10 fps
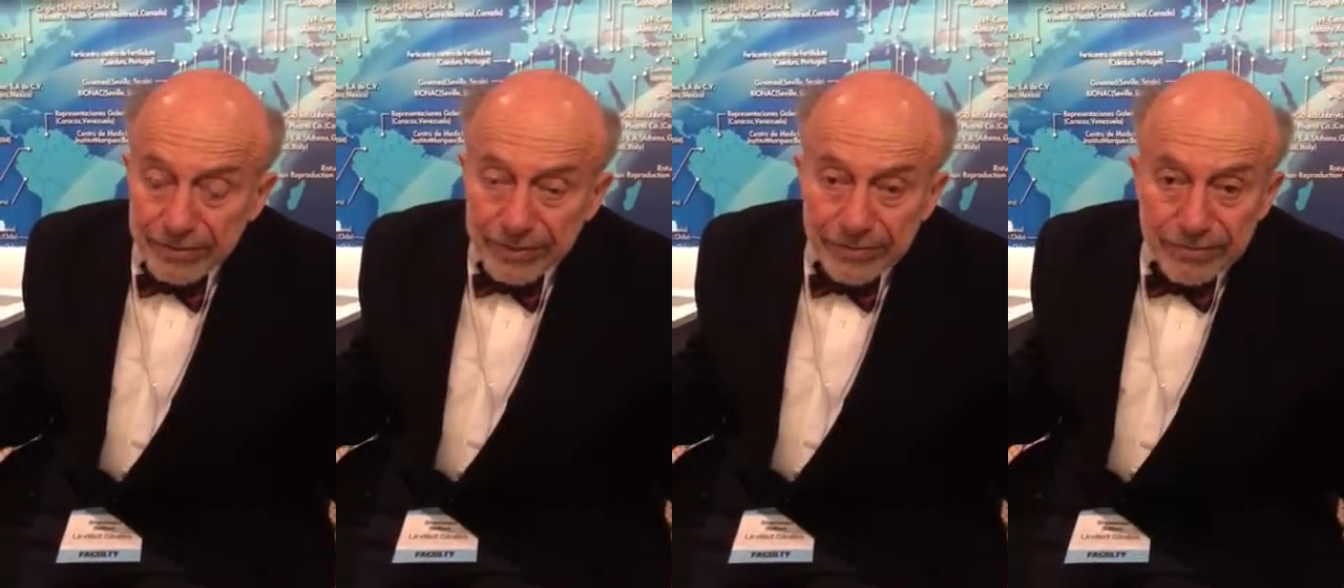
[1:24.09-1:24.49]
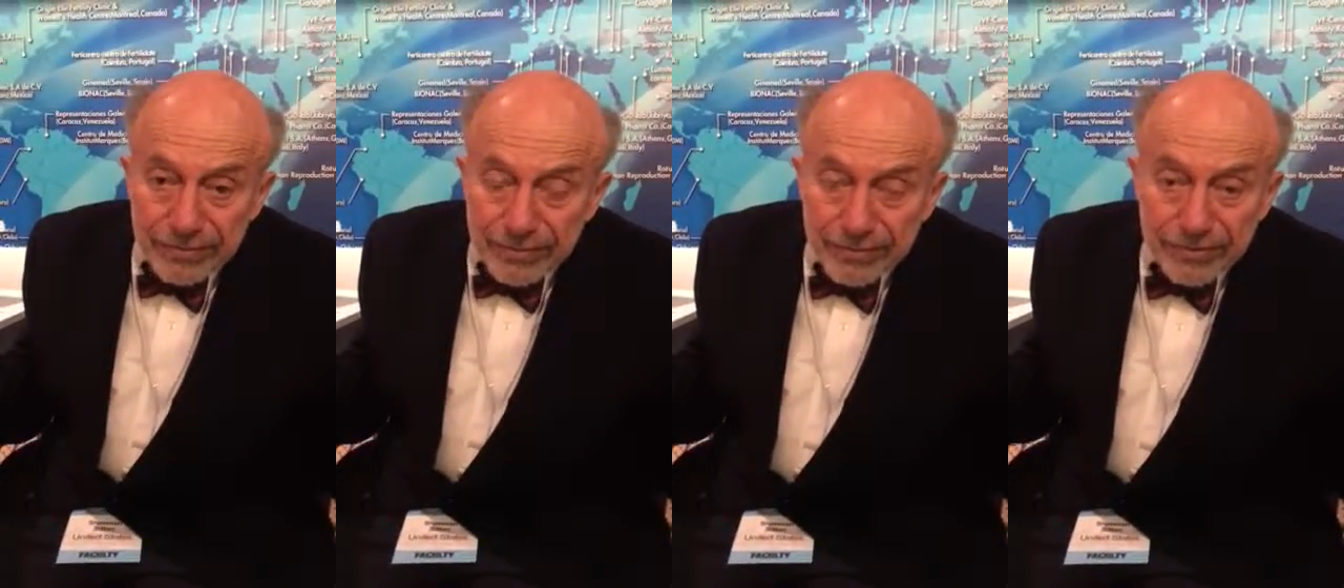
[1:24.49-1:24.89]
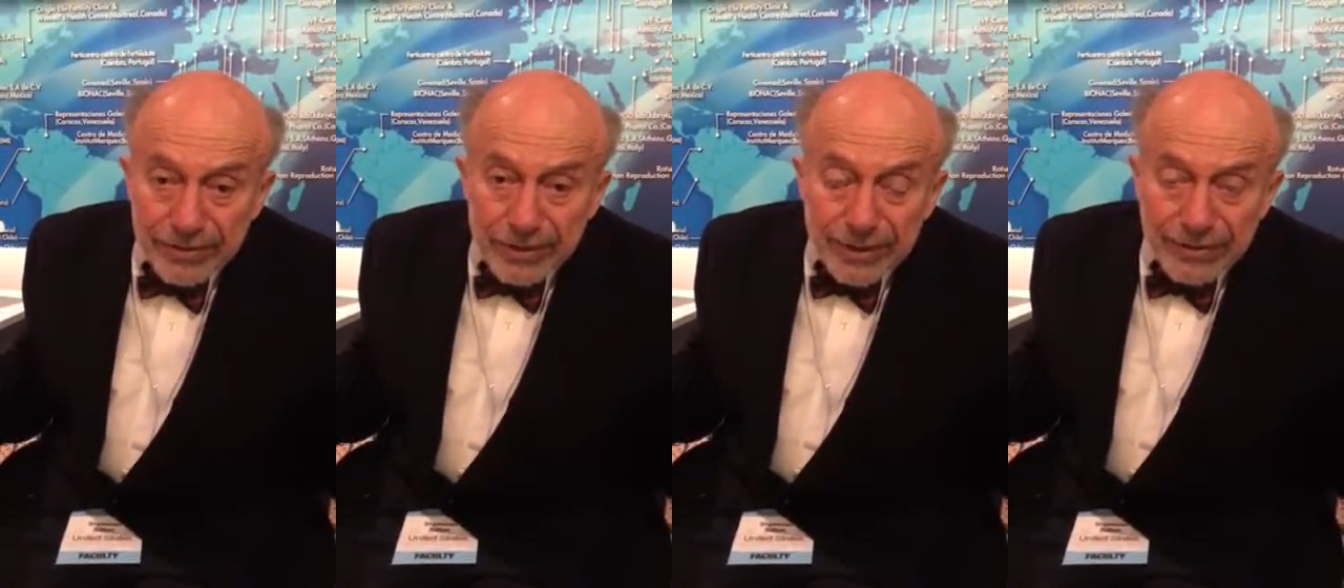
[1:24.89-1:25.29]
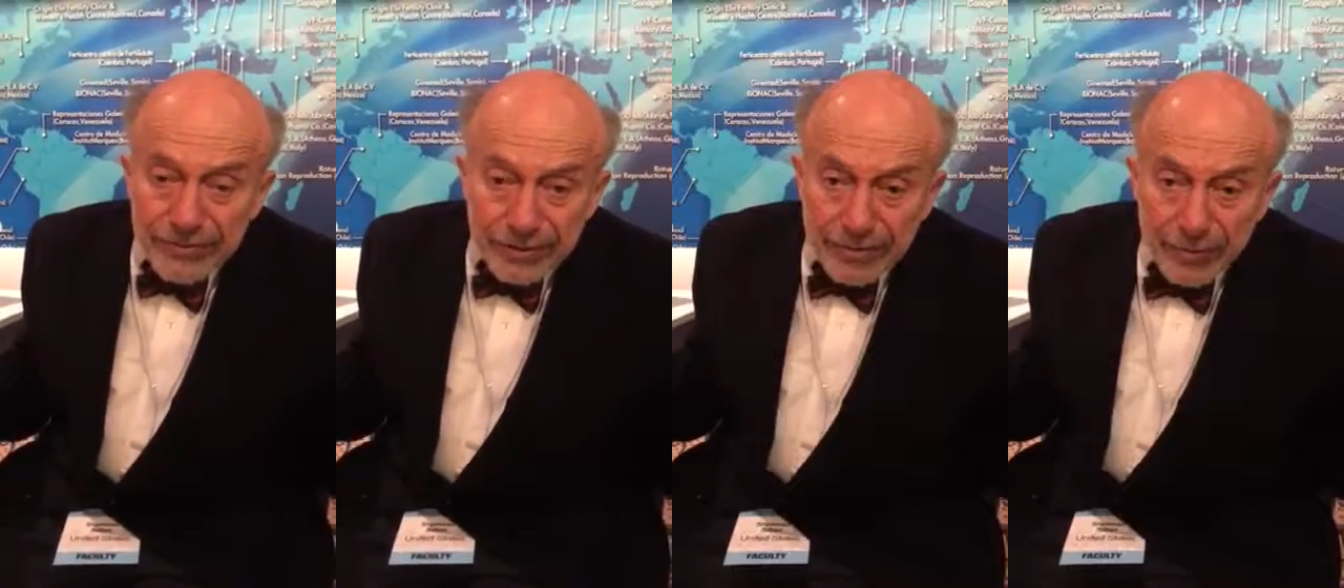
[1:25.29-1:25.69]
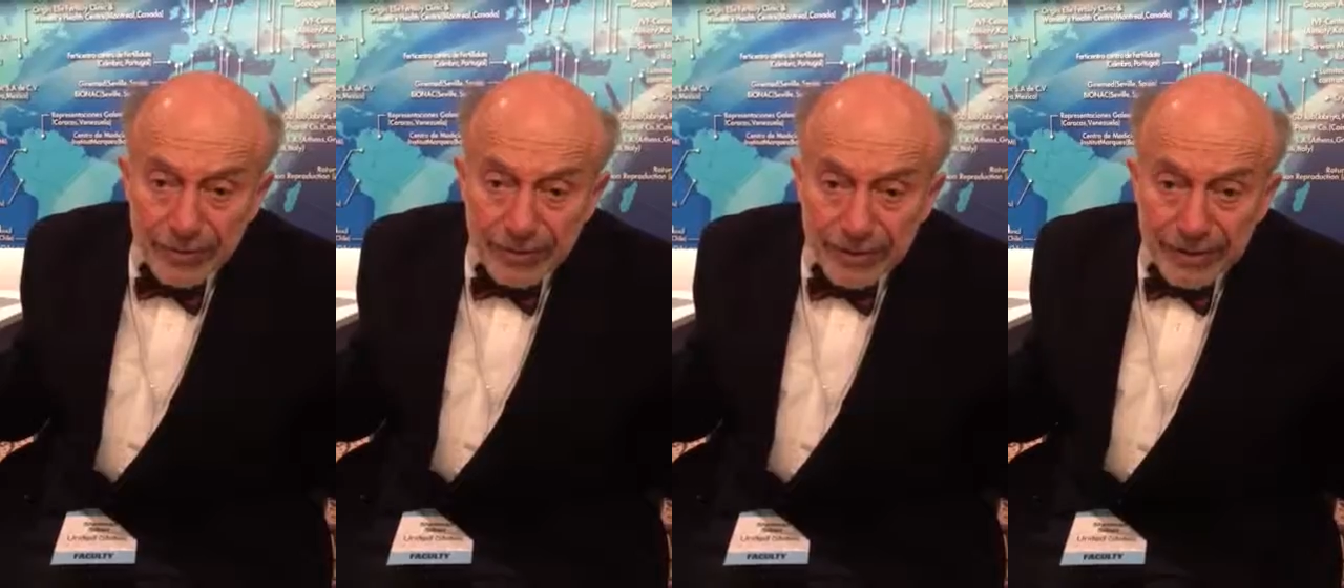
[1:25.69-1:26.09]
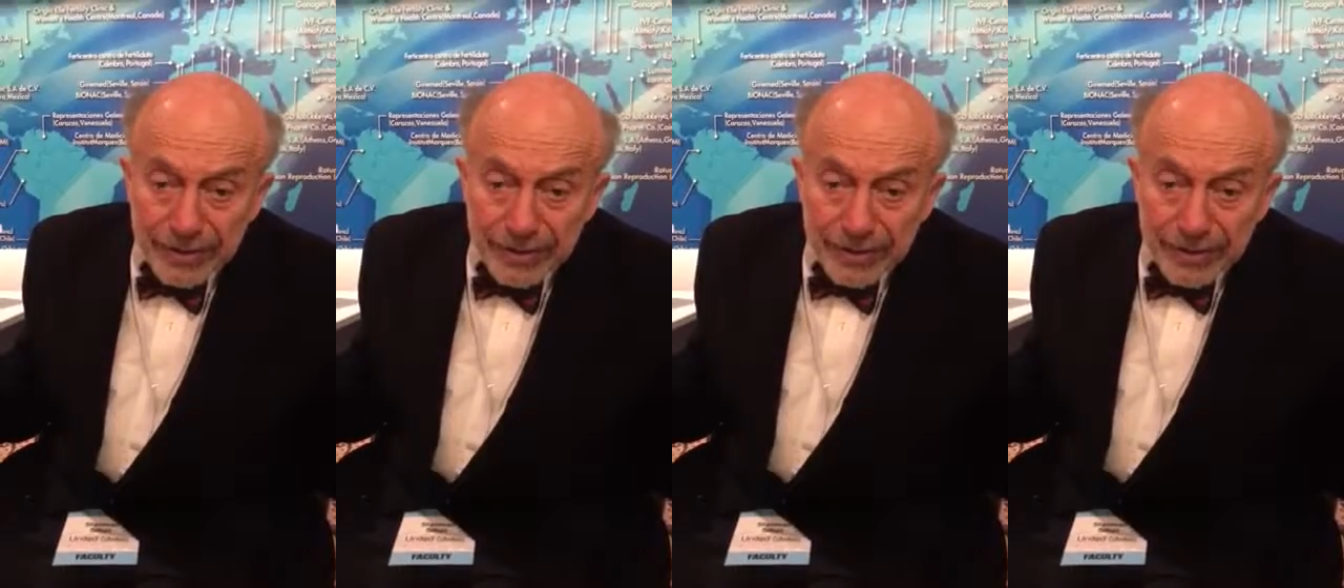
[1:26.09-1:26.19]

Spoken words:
don't lose any eggs anymore,